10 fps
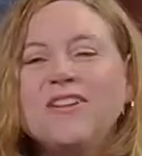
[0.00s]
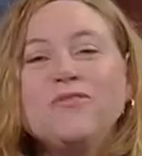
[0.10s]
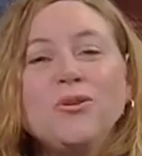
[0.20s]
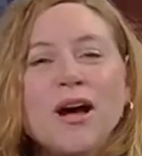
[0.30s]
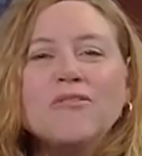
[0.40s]
if
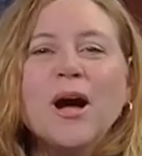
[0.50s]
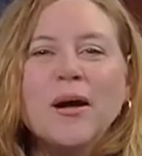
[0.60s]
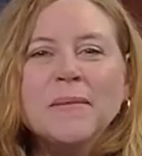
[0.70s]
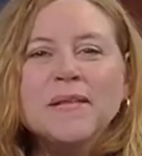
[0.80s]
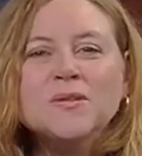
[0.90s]
you have
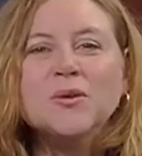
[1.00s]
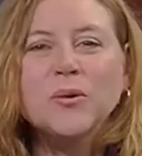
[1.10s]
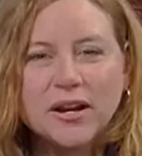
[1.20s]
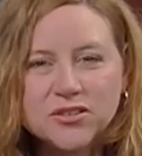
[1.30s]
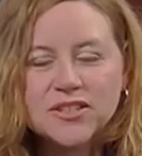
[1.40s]
comments or
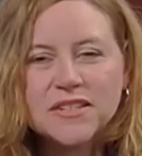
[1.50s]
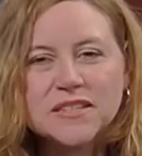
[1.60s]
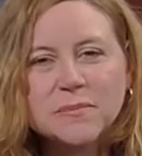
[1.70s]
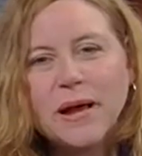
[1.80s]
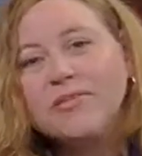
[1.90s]
questions
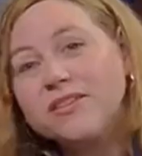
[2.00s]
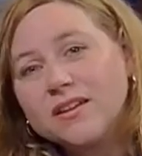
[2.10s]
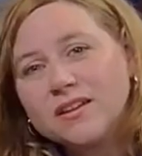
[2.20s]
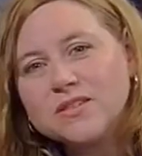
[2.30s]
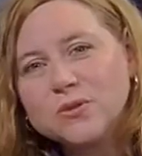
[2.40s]
about
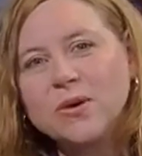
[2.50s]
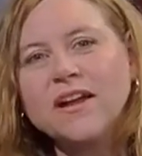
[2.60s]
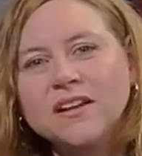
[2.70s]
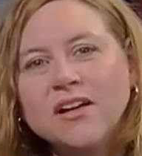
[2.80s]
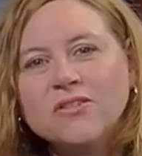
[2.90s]
this or
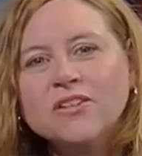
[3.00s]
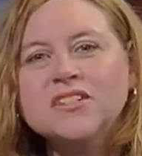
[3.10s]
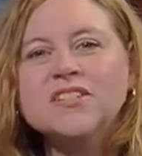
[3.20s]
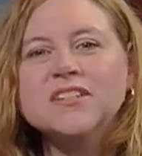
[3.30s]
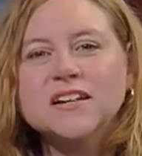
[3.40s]
any other
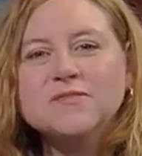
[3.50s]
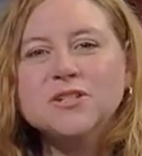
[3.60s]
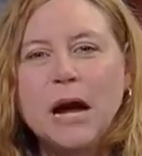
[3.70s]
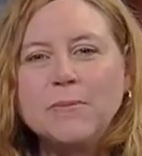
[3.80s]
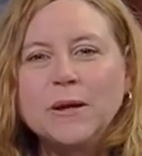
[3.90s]
legislative
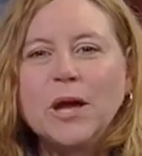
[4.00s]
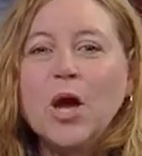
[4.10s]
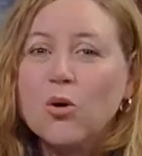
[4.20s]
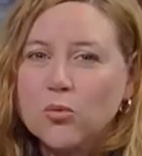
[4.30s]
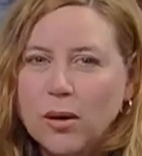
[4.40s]
topic,
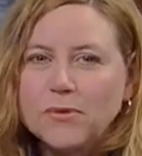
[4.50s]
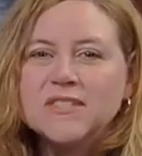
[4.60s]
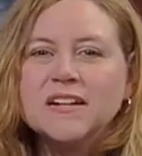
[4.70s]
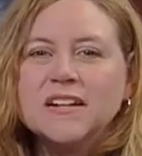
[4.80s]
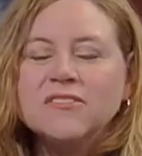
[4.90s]

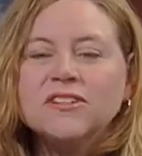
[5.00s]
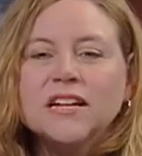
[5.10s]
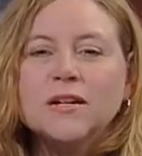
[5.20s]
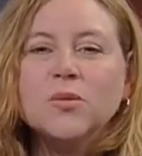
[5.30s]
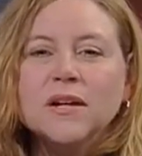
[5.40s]

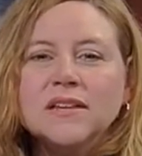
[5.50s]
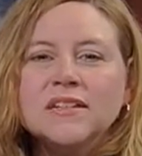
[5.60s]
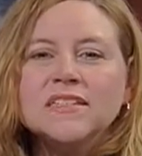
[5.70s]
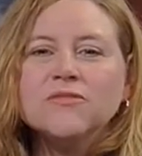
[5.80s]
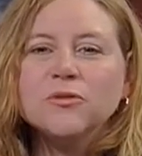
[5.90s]
Representative-elect
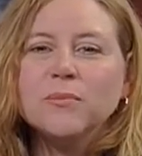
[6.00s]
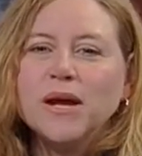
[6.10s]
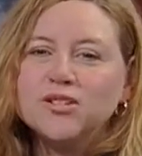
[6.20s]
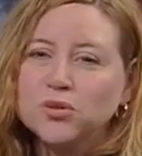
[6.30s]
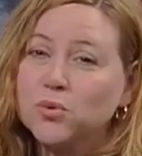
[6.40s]
Quigley's
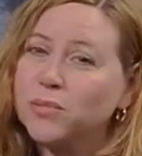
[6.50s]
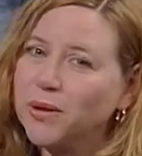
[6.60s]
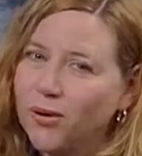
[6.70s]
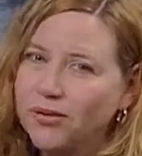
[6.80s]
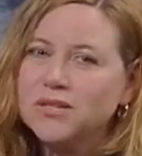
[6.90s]
information will be
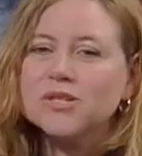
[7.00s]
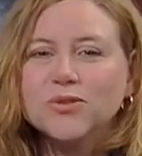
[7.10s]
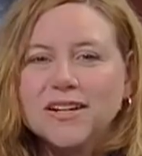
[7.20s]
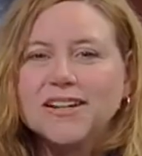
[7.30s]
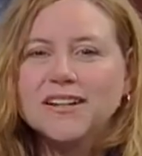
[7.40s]
on the
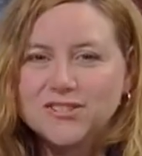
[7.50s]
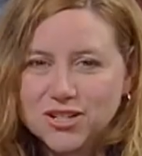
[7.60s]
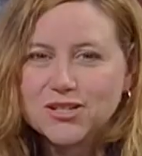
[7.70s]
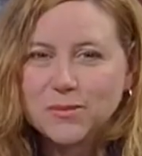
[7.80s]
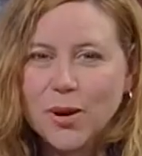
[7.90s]
screen in
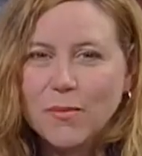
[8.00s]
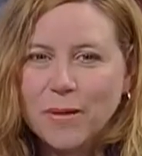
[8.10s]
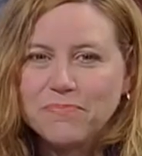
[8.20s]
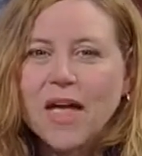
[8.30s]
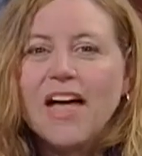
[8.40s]
just a moment.
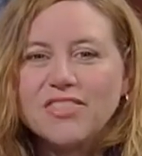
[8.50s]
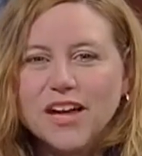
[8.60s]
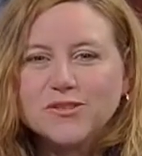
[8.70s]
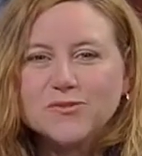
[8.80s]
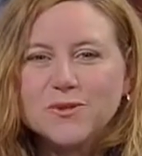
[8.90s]

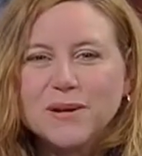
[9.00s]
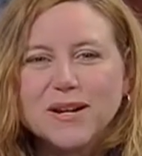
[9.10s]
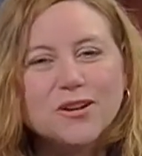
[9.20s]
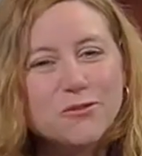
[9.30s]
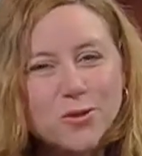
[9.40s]
Thanks for
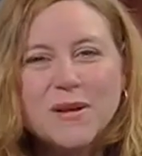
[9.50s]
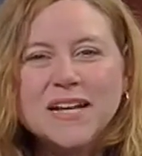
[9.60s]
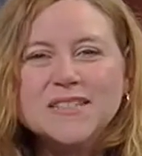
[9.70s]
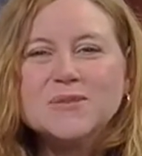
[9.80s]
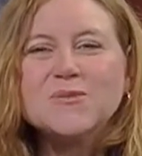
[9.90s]
spending a few
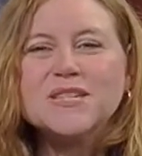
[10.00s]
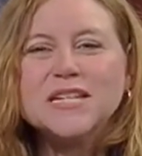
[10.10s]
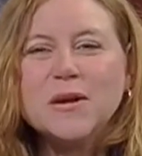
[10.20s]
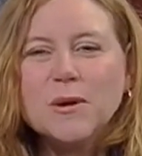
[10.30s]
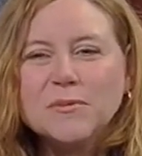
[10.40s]
minutes with
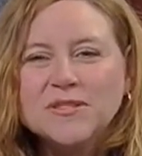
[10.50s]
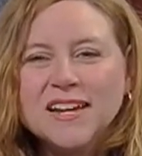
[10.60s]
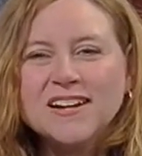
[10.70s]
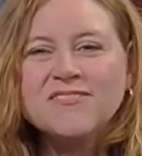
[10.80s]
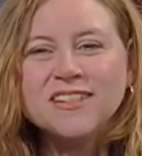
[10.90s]
State
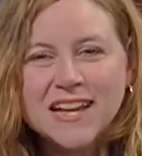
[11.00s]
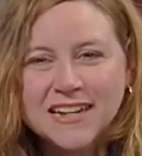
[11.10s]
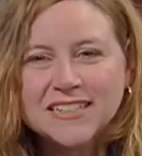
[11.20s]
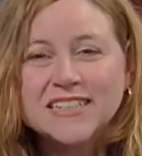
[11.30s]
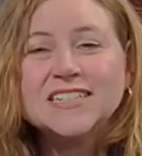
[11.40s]

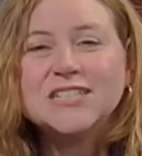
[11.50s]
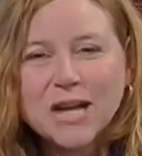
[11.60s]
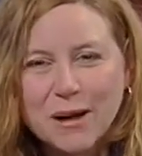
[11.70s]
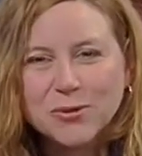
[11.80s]
Representative-elect Tom